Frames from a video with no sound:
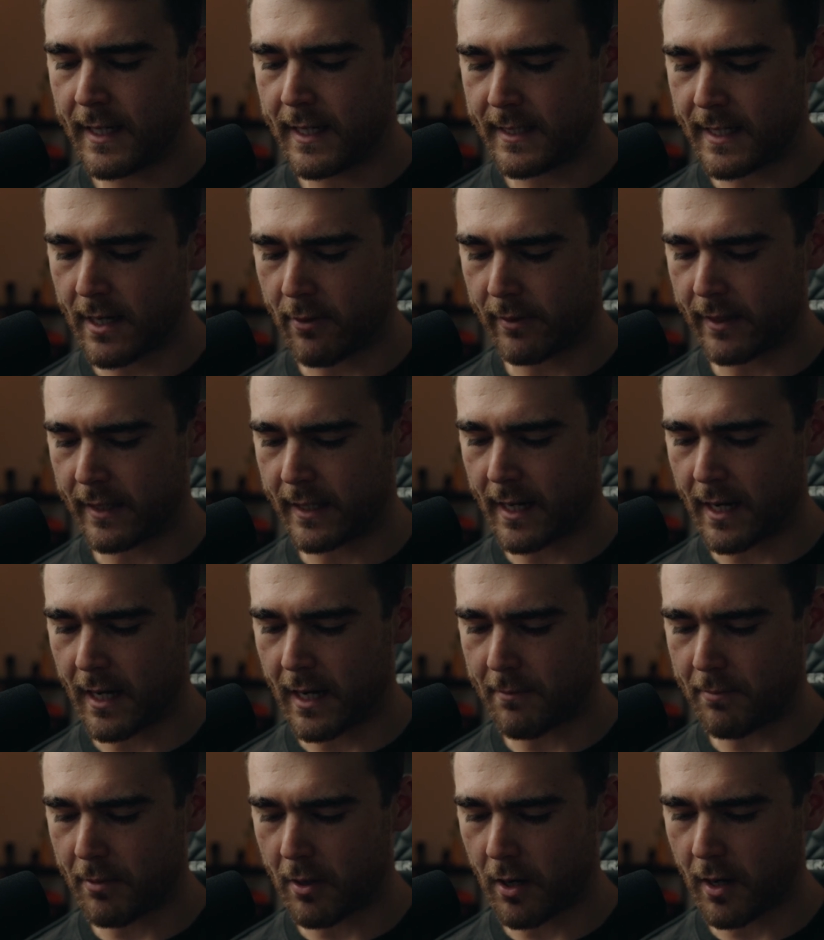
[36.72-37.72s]
Now we're gonna get
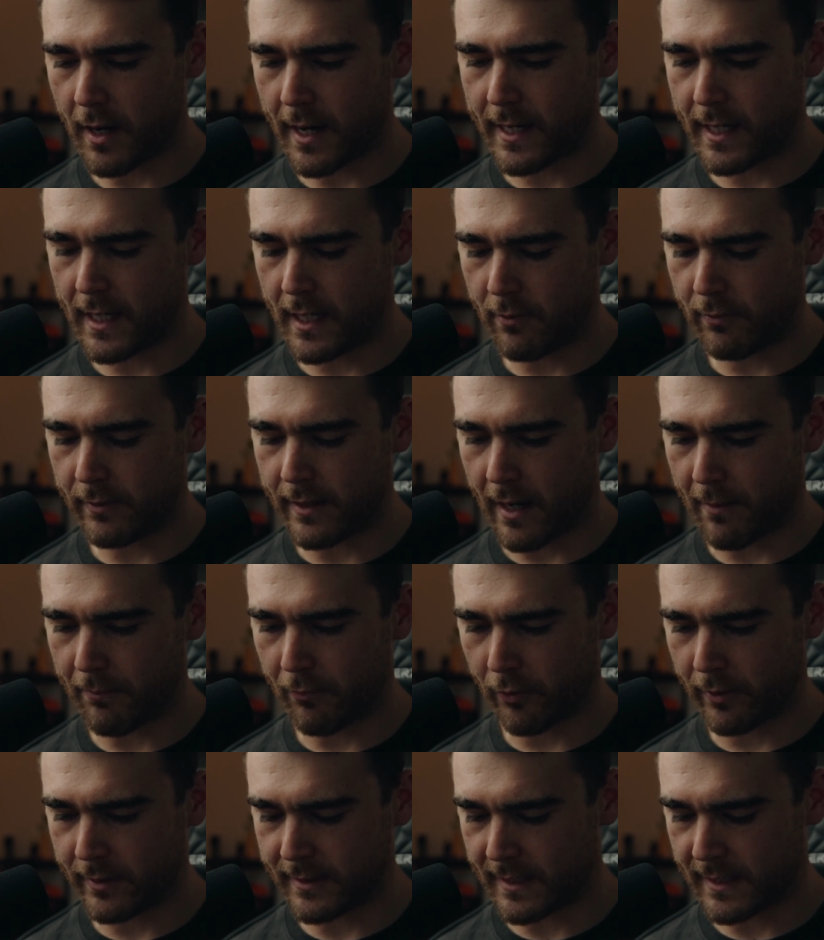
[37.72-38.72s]
up high here with our
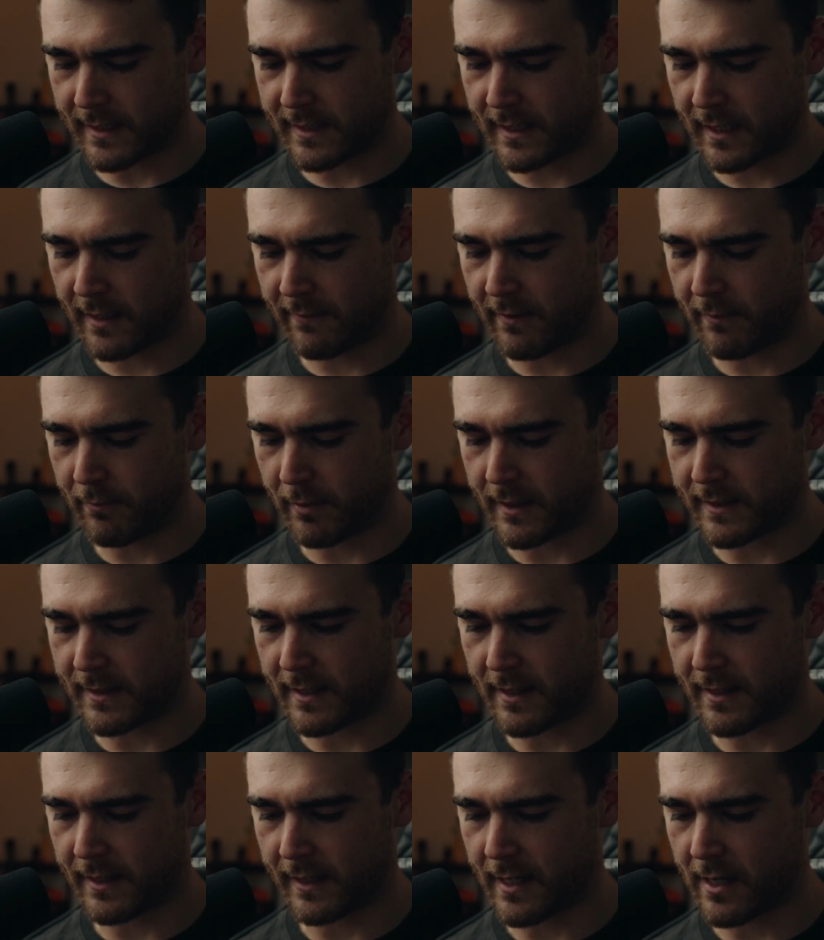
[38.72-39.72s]
Princess, see if he plays
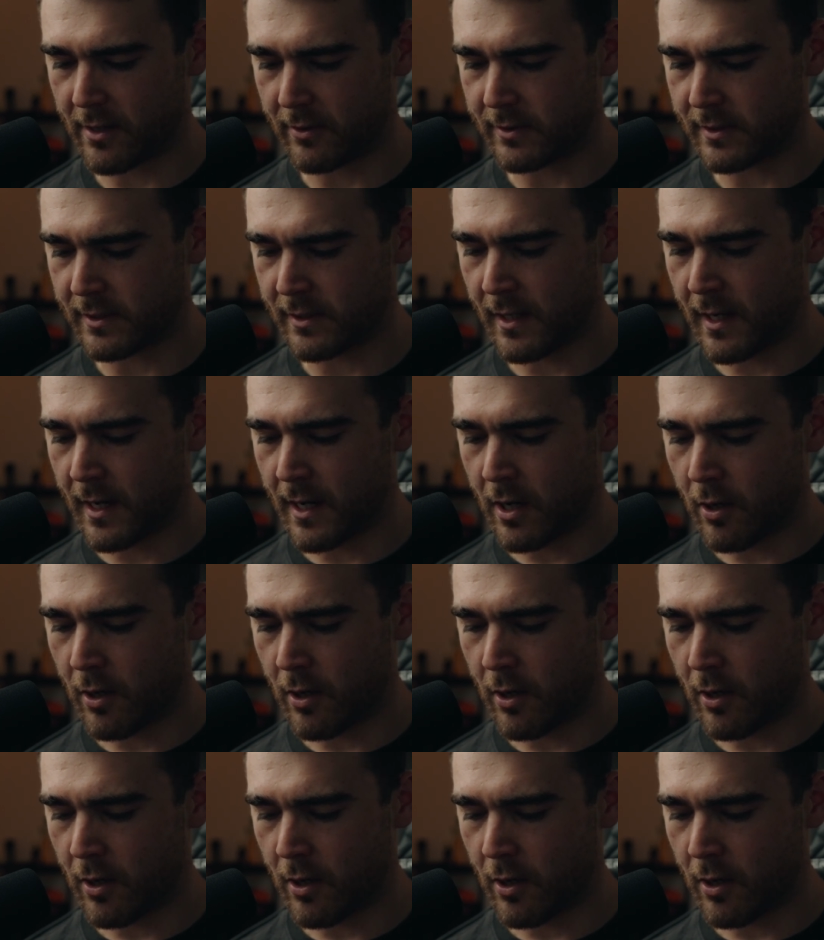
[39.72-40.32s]
anything else.